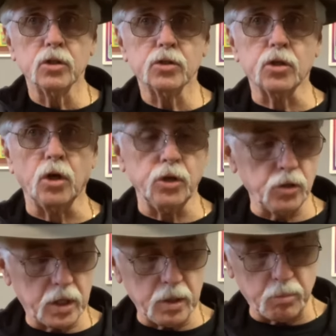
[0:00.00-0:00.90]
So
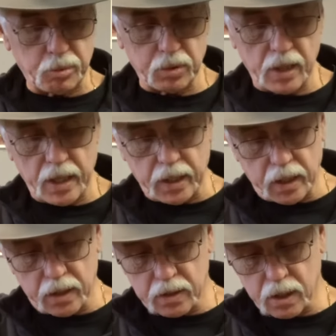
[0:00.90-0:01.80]
you can play
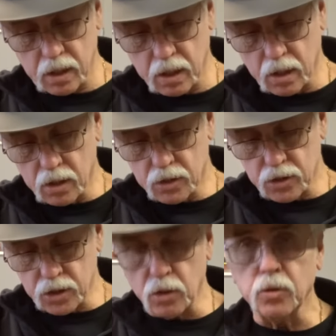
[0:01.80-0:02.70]
it
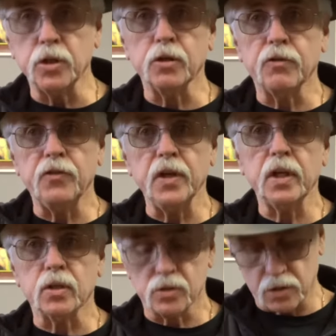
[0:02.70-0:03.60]
still with your
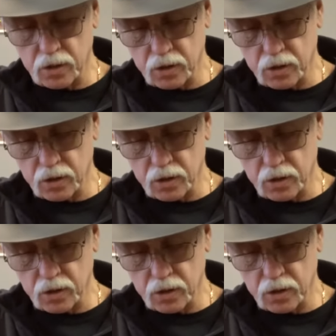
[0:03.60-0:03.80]
fingers.